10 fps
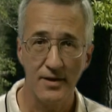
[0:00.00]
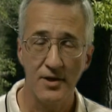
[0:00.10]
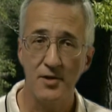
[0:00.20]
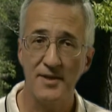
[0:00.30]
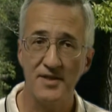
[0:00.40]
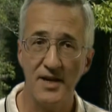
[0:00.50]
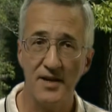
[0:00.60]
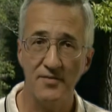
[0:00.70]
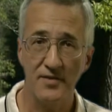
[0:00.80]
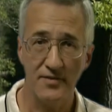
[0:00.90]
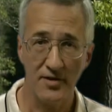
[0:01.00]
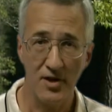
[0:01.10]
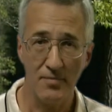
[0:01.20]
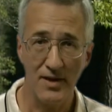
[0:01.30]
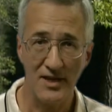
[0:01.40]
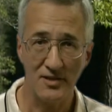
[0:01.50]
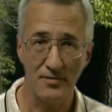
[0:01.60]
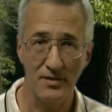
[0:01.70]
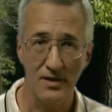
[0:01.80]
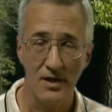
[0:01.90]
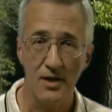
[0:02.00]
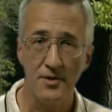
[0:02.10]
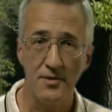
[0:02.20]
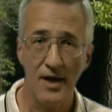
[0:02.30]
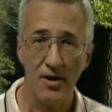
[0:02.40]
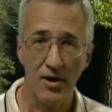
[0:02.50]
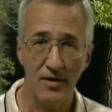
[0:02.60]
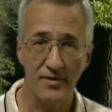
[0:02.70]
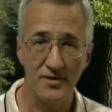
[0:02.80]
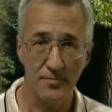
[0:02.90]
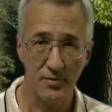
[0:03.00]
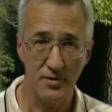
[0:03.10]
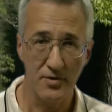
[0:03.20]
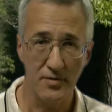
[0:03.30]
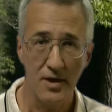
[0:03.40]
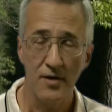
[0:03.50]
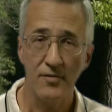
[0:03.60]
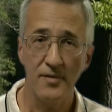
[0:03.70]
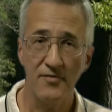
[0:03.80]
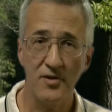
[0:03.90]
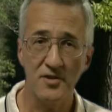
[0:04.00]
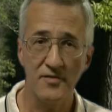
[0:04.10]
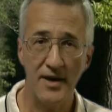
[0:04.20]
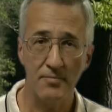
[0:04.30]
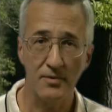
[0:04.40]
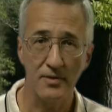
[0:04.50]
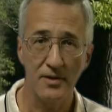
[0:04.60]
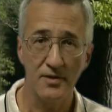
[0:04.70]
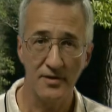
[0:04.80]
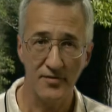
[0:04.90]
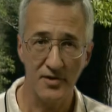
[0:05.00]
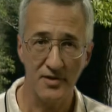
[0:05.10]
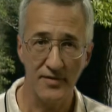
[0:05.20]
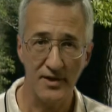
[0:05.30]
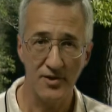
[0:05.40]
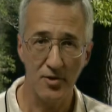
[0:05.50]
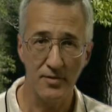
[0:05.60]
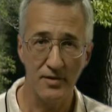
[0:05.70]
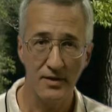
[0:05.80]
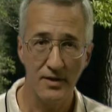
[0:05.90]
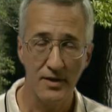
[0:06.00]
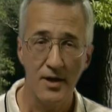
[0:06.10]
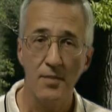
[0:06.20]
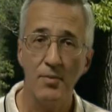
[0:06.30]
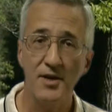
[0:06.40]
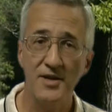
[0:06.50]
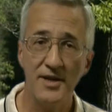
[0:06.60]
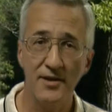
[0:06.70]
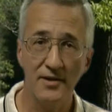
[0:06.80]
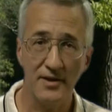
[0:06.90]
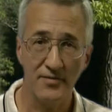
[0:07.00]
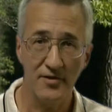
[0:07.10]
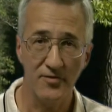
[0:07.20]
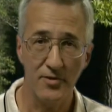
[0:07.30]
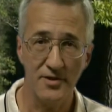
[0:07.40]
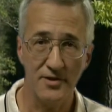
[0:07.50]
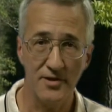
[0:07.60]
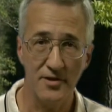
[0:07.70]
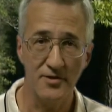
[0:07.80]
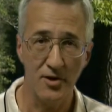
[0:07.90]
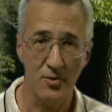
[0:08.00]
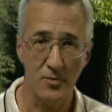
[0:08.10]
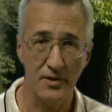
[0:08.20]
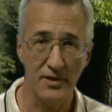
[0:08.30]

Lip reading: To be safe, if at all possible, do not harvest or prune from the 1st of April to the 1st of October, particularly if your forester knows oak wilt